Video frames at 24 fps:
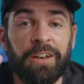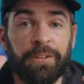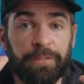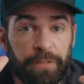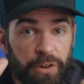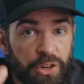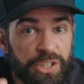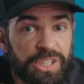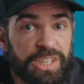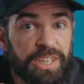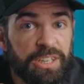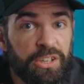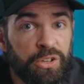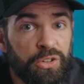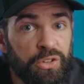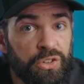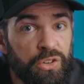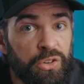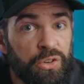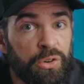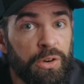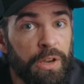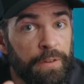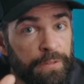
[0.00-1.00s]
First thing you
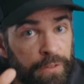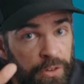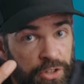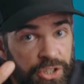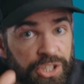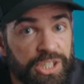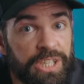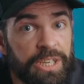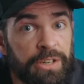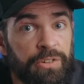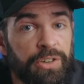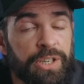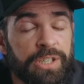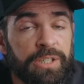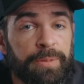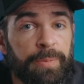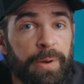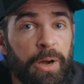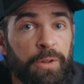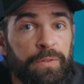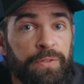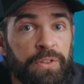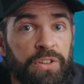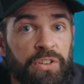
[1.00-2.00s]
do if you're serious
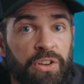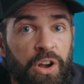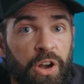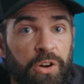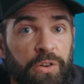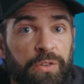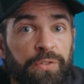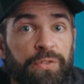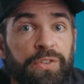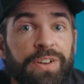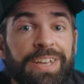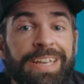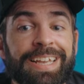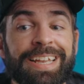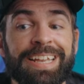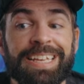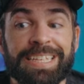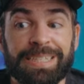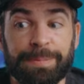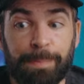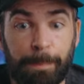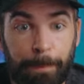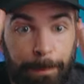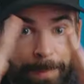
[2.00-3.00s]
about photography
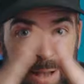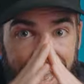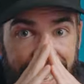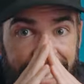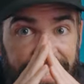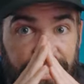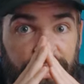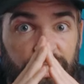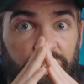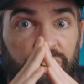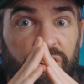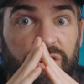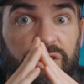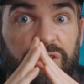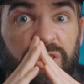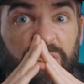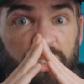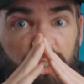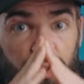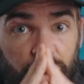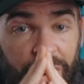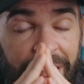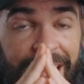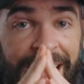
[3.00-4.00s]
is master the
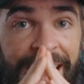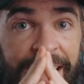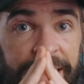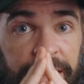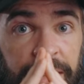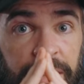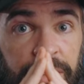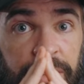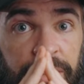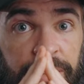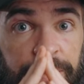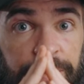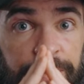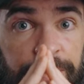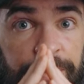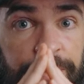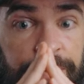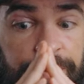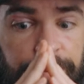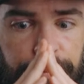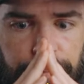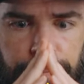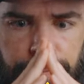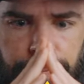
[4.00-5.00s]
triangle.
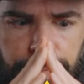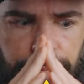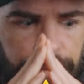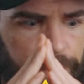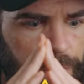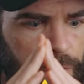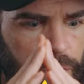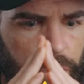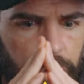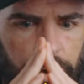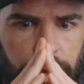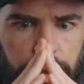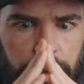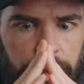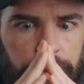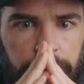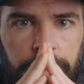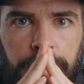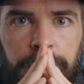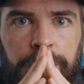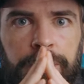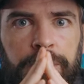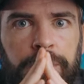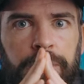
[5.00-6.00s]
Oi,
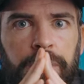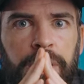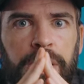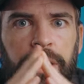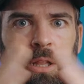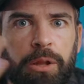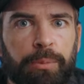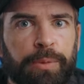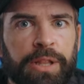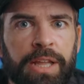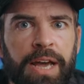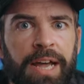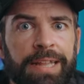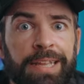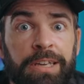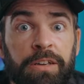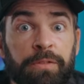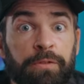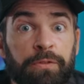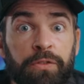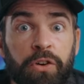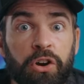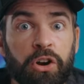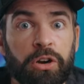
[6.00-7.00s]
Illuminati
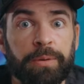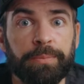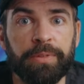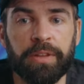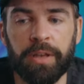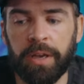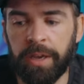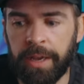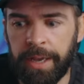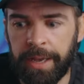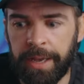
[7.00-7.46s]
confirmed.